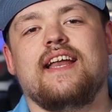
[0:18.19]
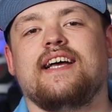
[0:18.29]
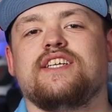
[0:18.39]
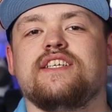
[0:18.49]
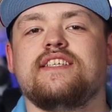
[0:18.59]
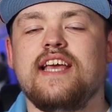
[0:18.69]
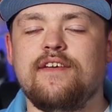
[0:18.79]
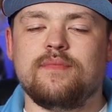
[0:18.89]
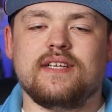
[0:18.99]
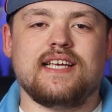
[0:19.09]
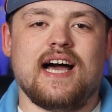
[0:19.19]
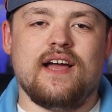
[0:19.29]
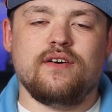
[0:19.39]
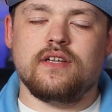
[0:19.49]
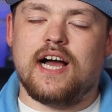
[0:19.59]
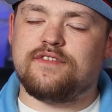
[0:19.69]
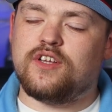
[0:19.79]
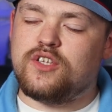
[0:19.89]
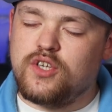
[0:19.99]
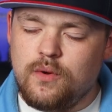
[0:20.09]
and as you can see from the title,
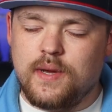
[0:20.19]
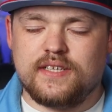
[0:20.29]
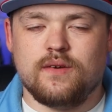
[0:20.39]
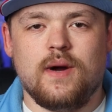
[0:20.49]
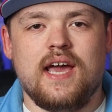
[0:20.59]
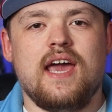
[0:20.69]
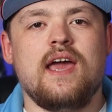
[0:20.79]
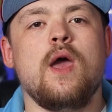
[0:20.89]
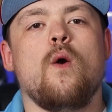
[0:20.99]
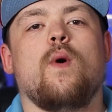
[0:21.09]
after 2 weeks away,